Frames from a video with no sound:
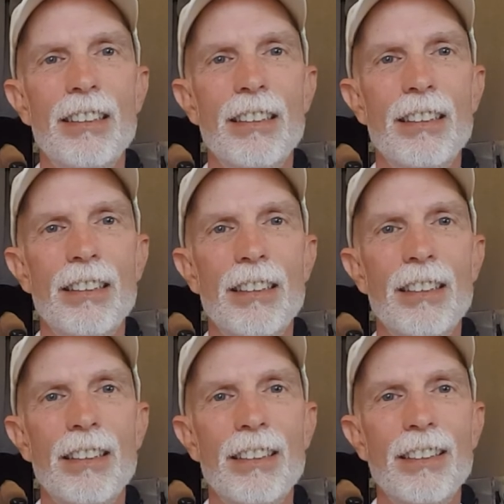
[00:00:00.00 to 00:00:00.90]

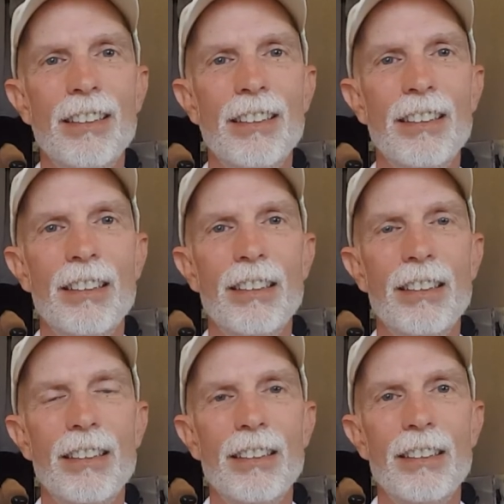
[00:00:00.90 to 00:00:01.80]

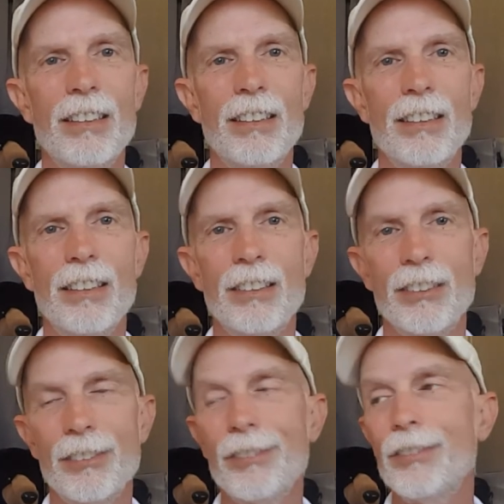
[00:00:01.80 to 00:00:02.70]

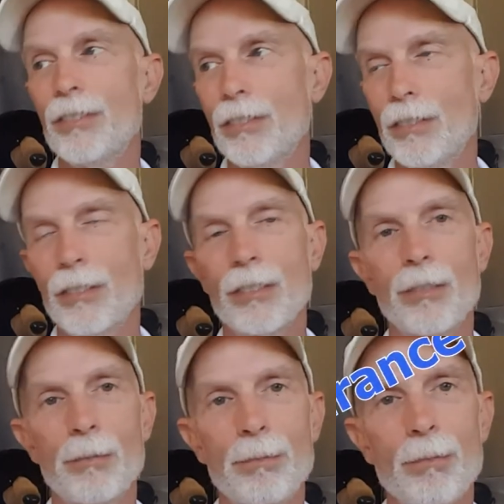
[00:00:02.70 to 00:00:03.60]

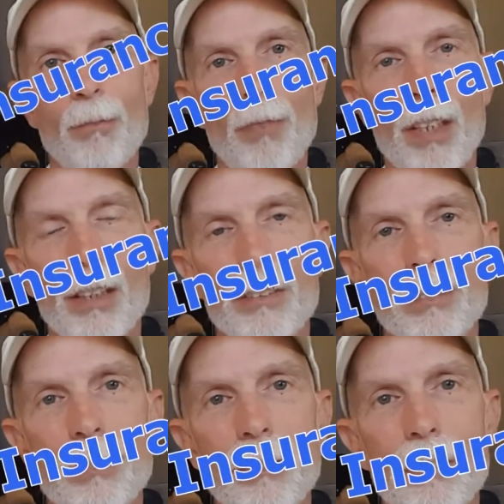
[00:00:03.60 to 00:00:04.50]

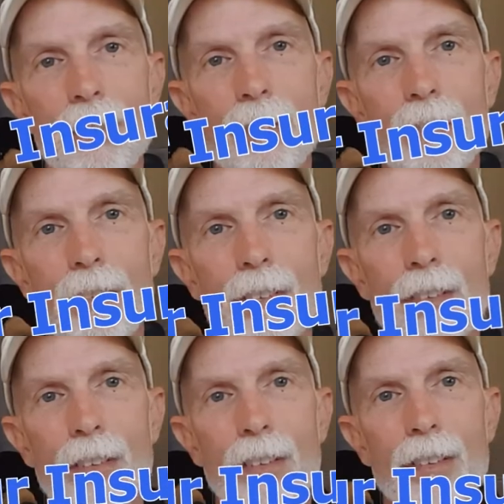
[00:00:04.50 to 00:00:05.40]

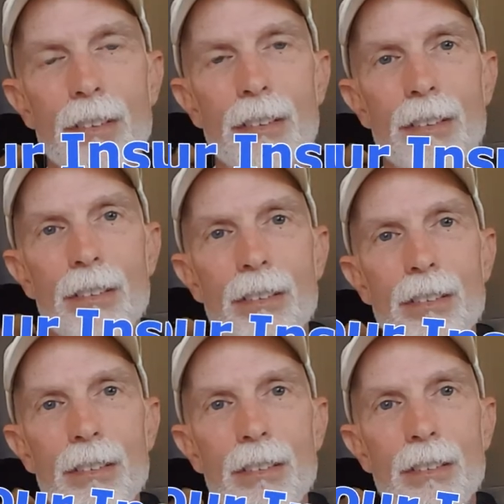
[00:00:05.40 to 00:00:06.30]

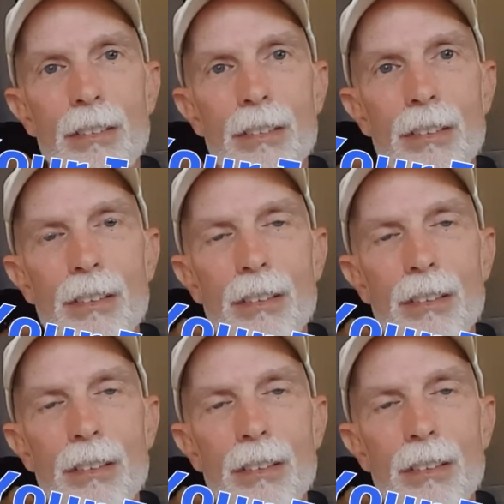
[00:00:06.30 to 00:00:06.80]
No words are spoken by the person on screen.